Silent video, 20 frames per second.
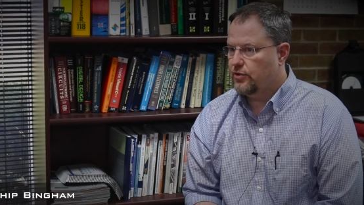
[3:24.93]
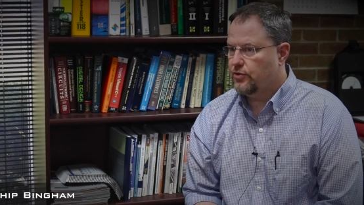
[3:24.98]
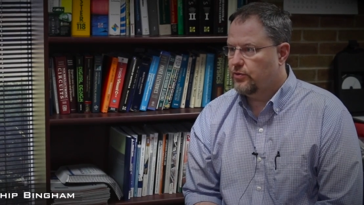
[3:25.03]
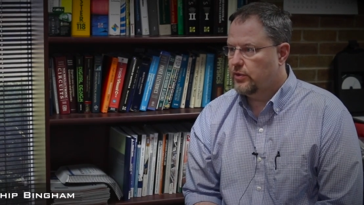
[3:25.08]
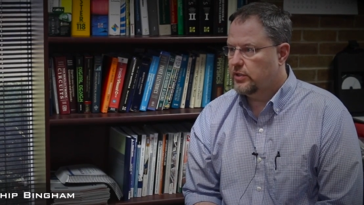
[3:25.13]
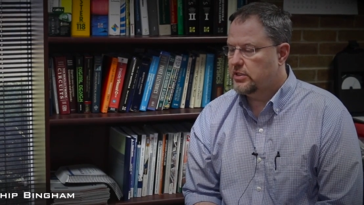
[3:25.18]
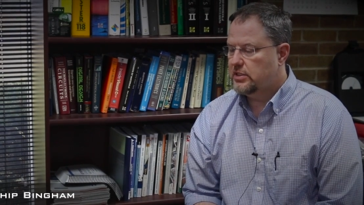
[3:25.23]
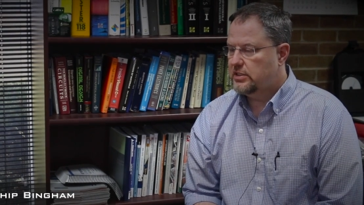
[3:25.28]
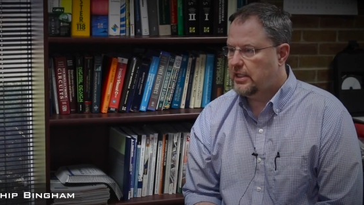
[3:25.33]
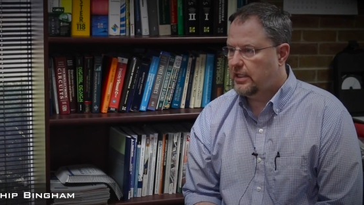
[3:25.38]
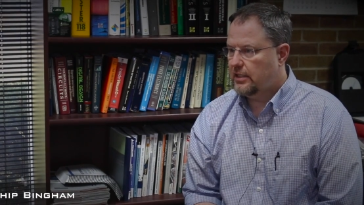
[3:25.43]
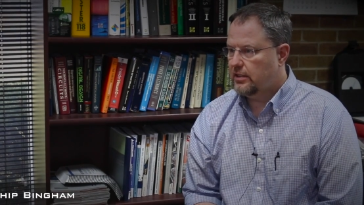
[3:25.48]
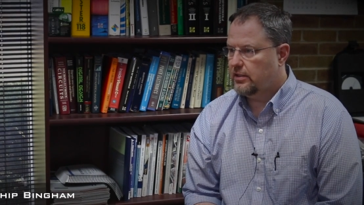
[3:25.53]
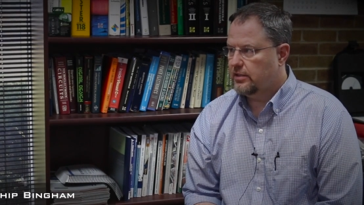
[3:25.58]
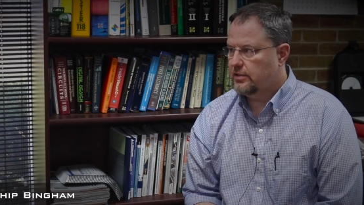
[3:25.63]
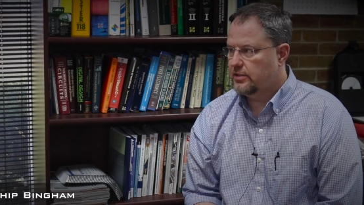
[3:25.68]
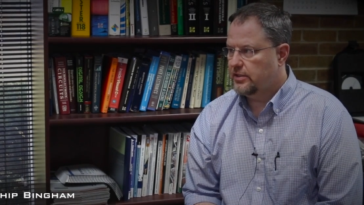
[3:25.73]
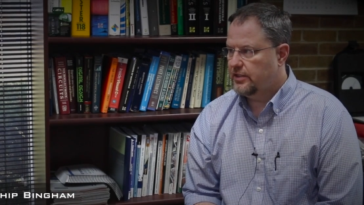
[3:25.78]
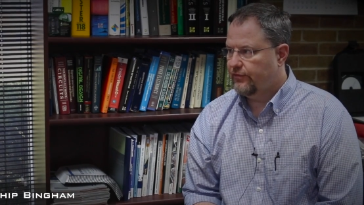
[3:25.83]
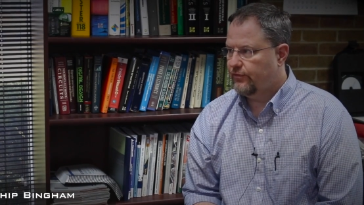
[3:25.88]
You can set it
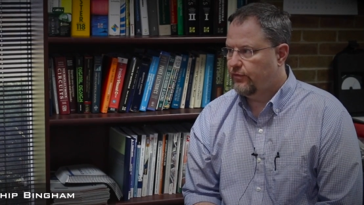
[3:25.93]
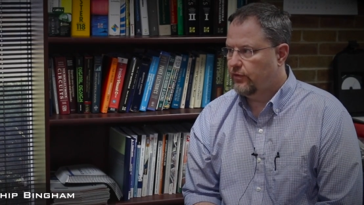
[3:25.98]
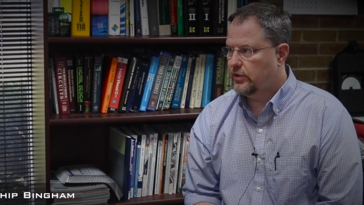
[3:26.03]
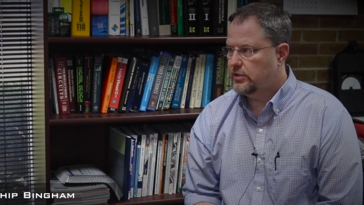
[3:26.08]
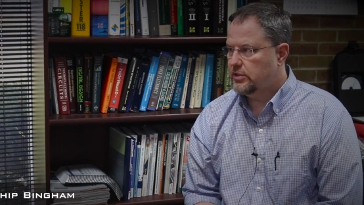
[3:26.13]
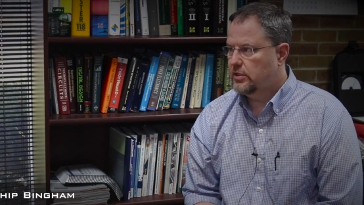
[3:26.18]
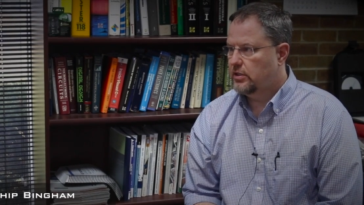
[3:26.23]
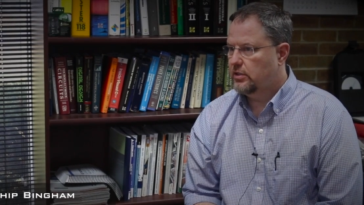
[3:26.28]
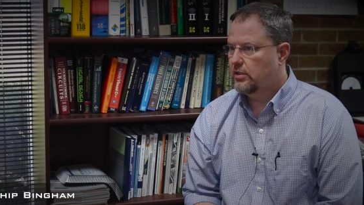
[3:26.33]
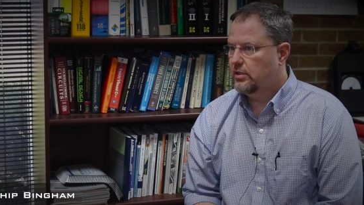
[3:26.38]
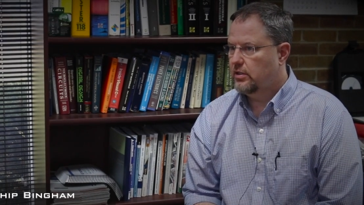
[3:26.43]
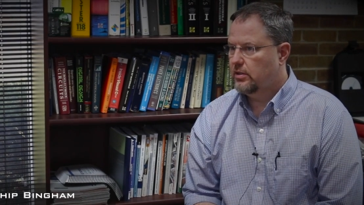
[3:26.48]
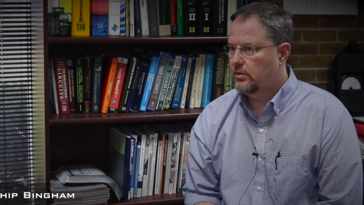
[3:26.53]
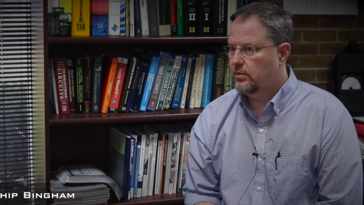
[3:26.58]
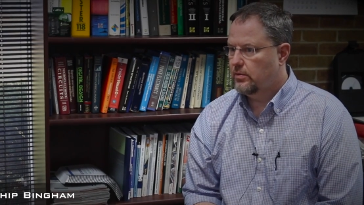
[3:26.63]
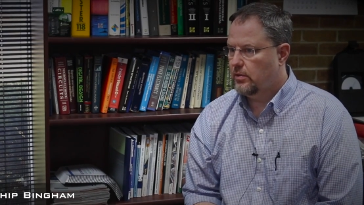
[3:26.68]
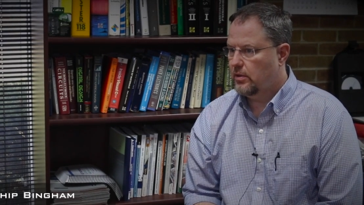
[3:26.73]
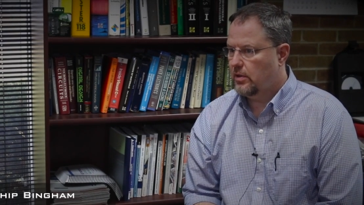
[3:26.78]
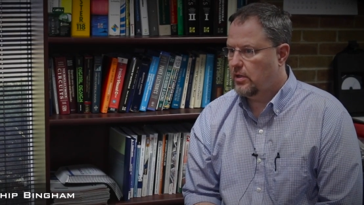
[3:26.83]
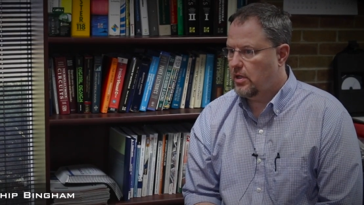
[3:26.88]
in different
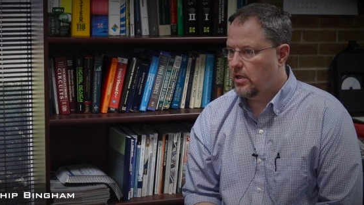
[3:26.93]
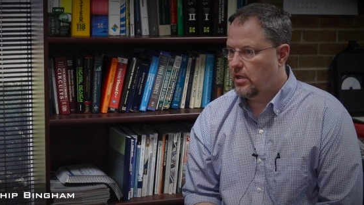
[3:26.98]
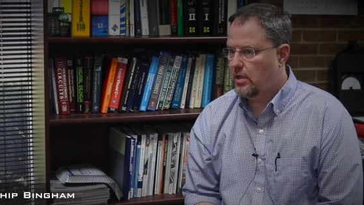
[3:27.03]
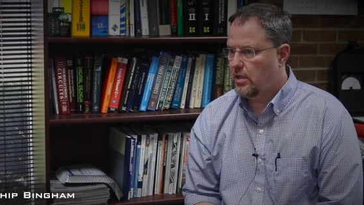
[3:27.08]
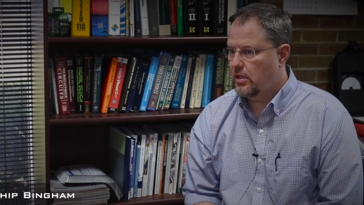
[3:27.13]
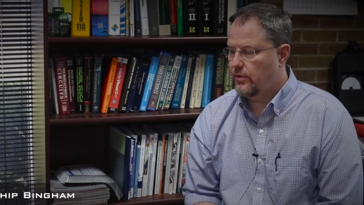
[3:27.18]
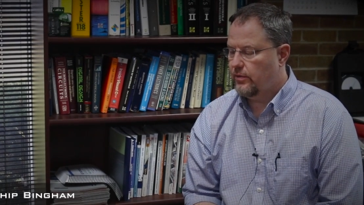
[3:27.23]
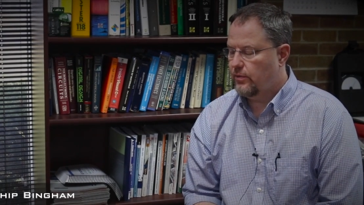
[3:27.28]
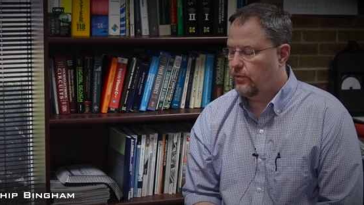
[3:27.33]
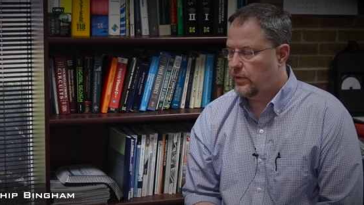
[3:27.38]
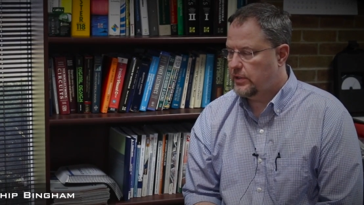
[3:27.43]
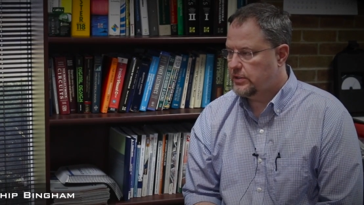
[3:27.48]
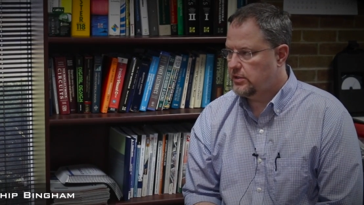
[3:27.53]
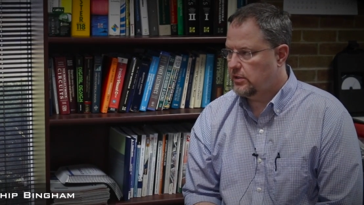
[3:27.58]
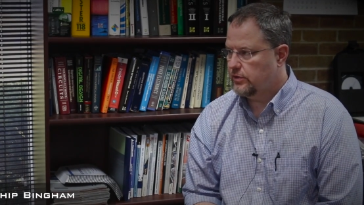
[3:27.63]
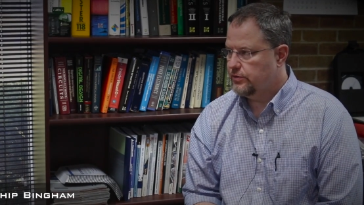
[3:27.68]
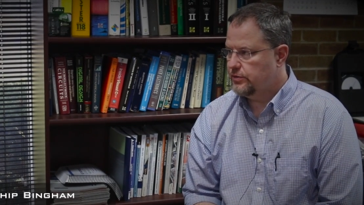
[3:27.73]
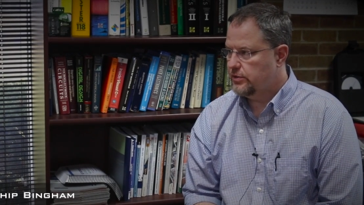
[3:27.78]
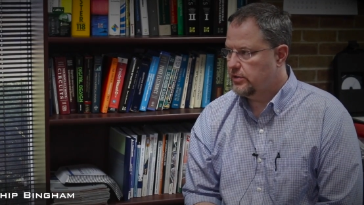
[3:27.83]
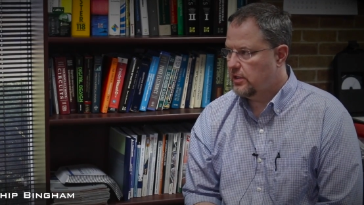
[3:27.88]

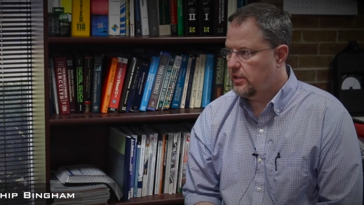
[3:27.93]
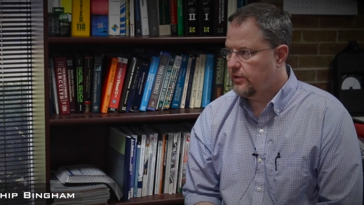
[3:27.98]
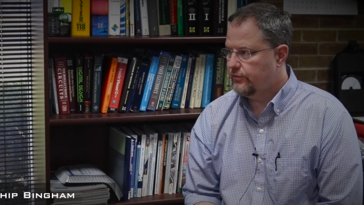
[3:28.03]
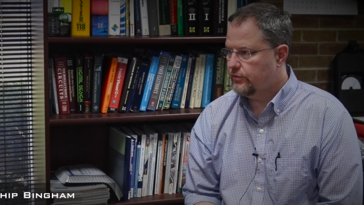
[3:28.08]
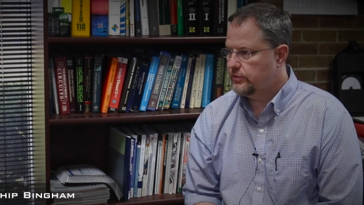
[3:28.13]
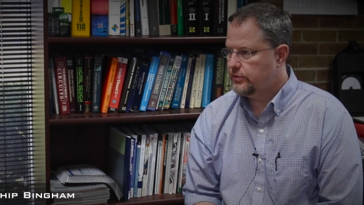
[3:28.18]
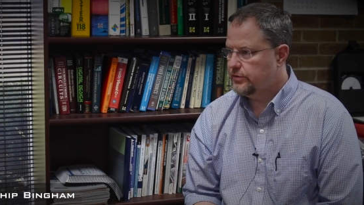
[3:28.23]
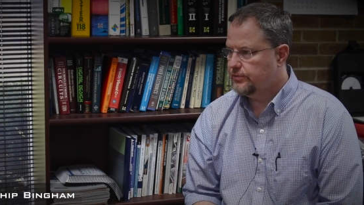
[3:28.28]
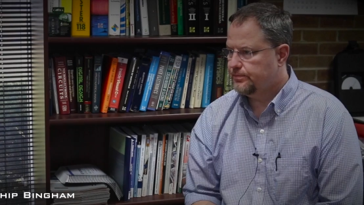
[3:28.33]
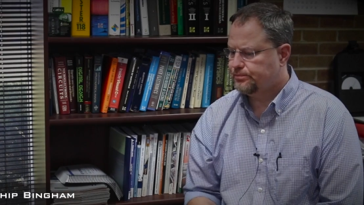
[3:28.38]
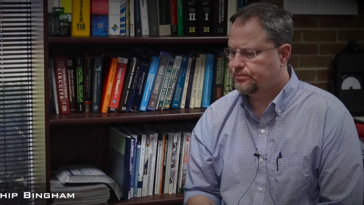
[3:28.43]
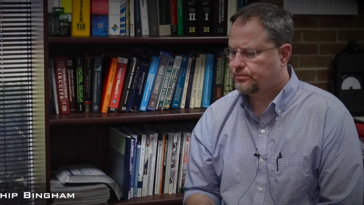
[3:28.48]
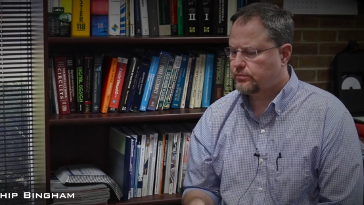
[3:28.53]
resolution levels.